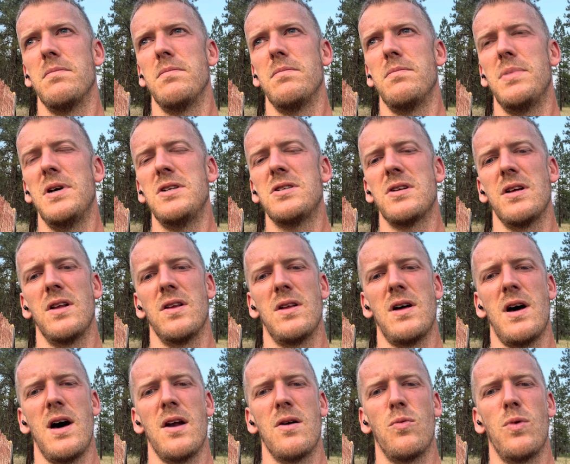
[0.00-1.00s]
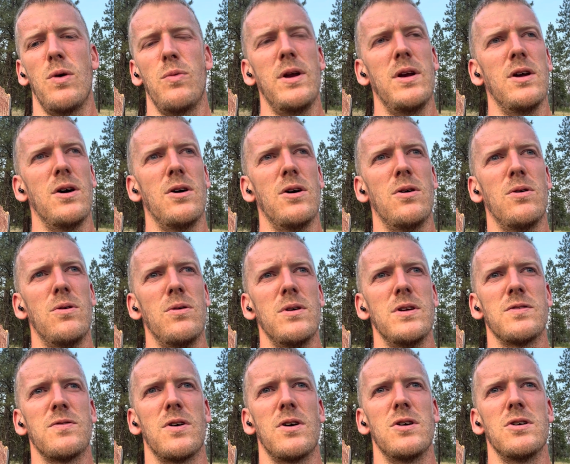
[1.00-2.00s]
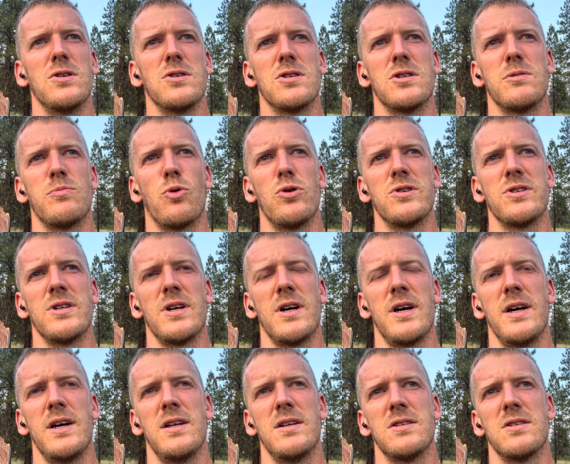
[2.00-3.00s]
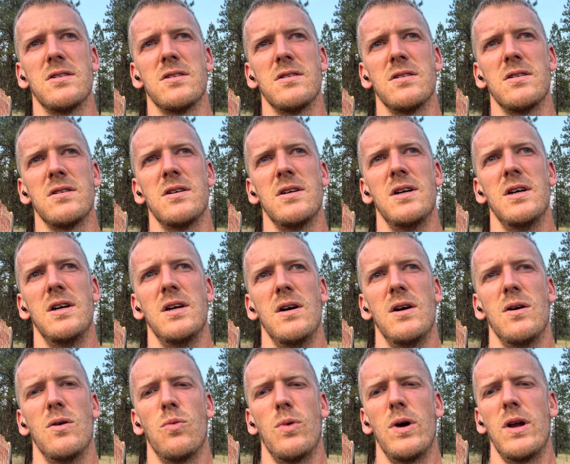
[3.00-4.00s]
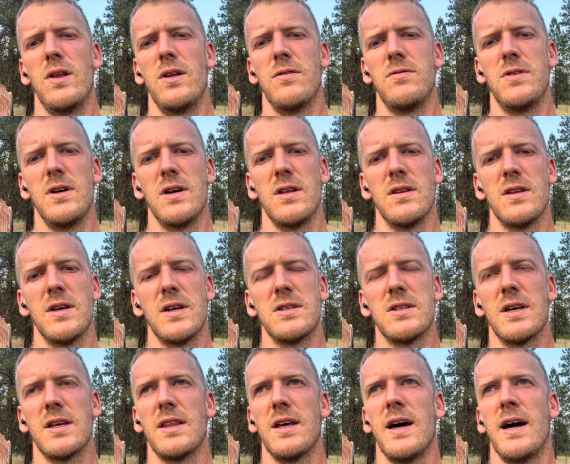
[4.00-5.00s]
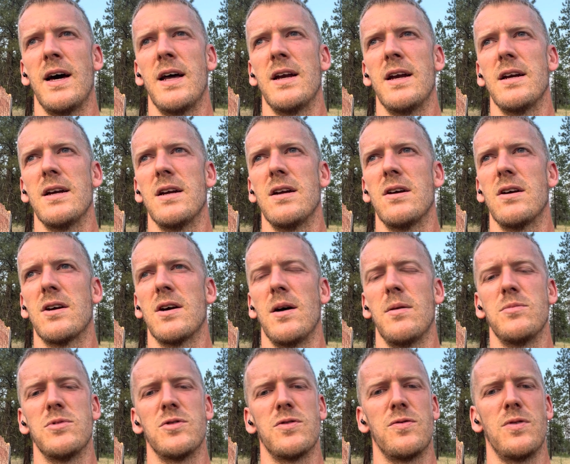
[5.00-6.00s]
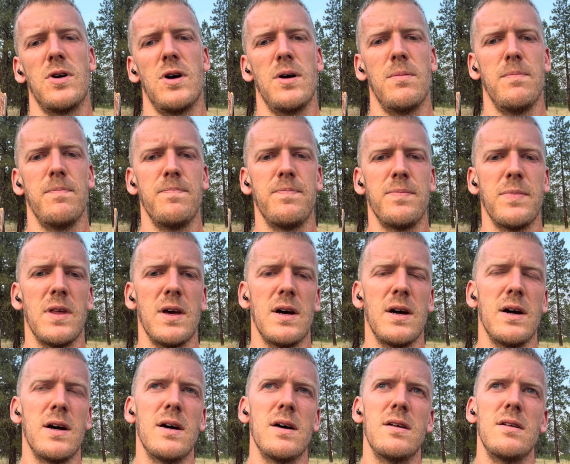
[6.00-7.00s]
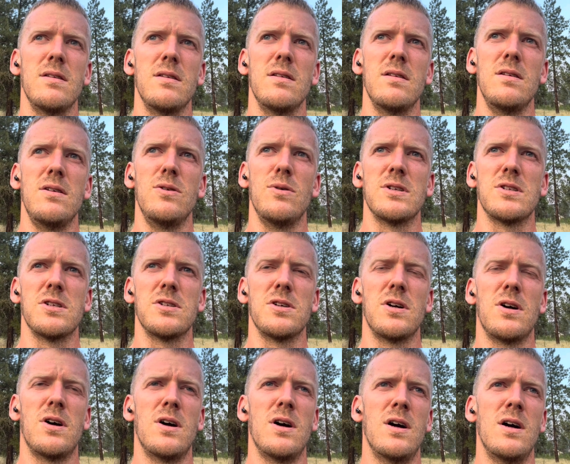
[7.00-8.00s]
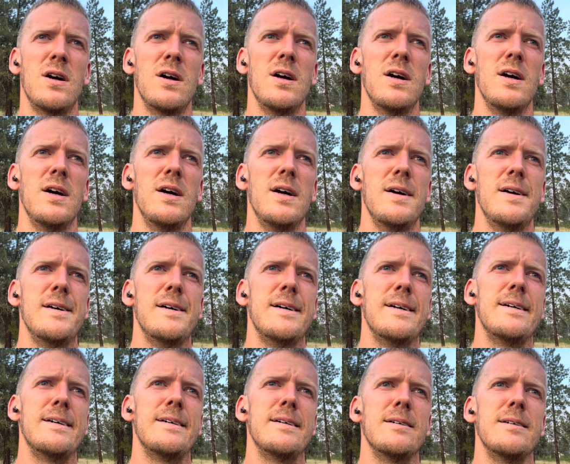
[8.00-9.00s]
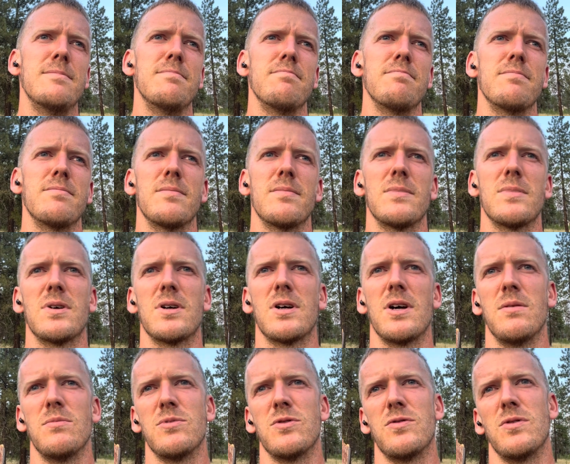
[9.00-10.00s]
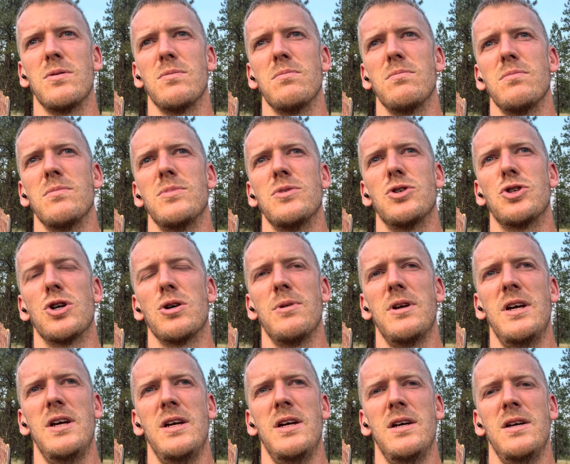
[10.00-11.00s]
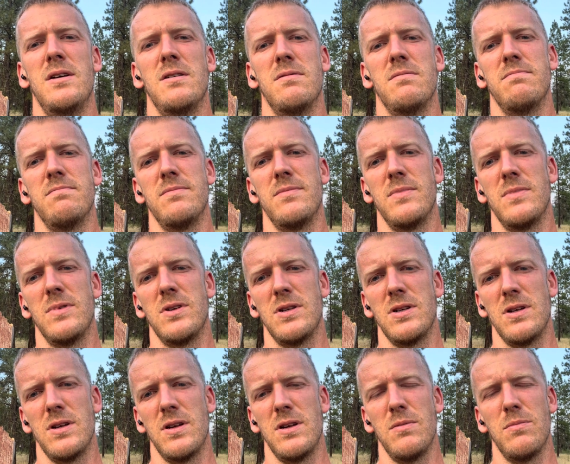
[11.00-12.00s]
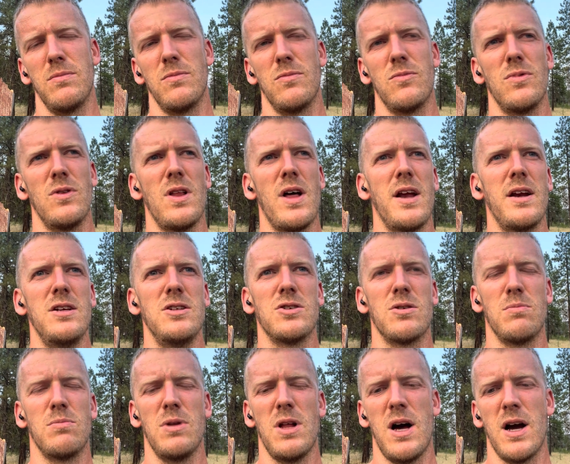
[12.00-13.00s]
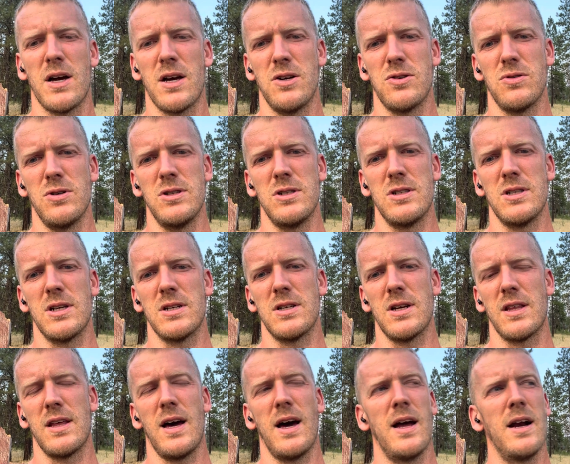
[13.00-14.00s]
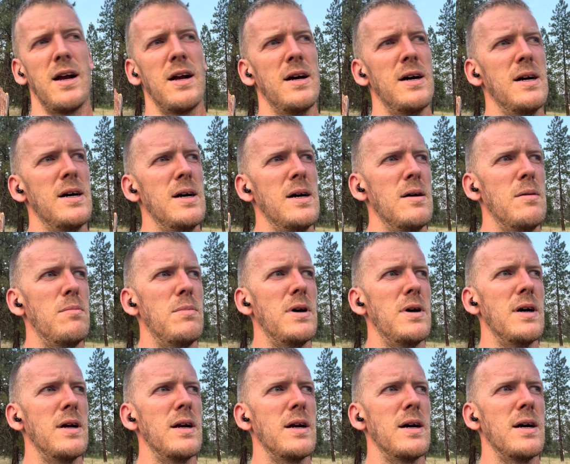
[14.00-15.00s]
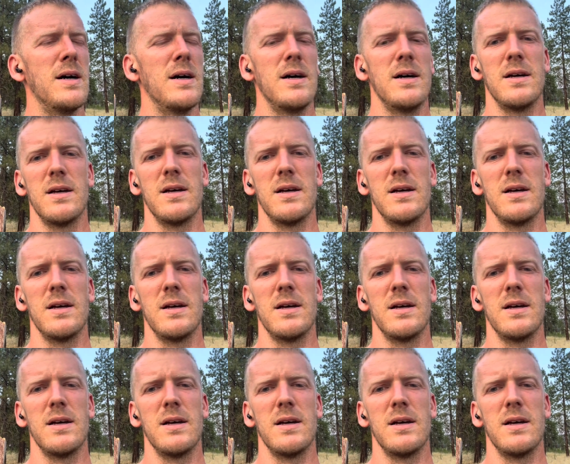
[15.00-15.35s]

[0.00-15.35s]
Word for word: basically, a lot of what we know as far as sports science and weightlifting and things like that comes from uh, USSR, um, comes from Germany, a lot of Eastern Bloc countries, things like that. But uh,